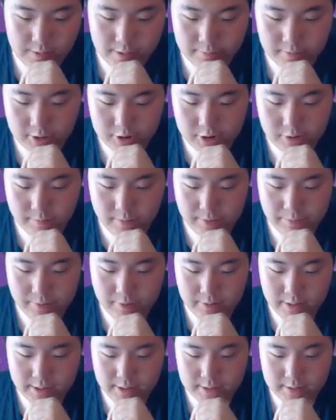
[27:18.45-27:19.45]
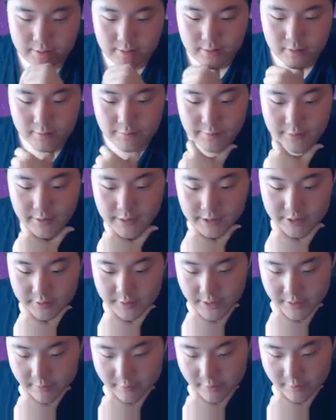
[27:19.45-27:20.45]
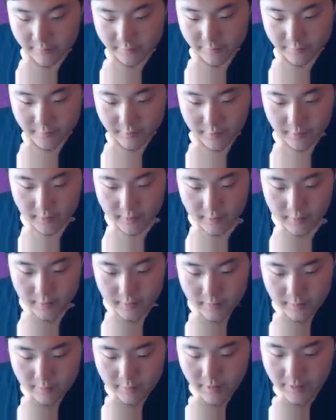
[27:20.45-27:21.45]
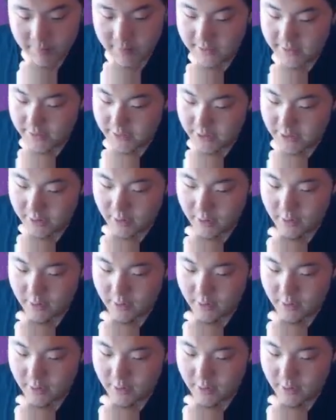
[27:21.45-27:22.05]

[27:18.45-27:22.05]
I'm not sure my opponent is going to go for Electric type move. Maybe dis.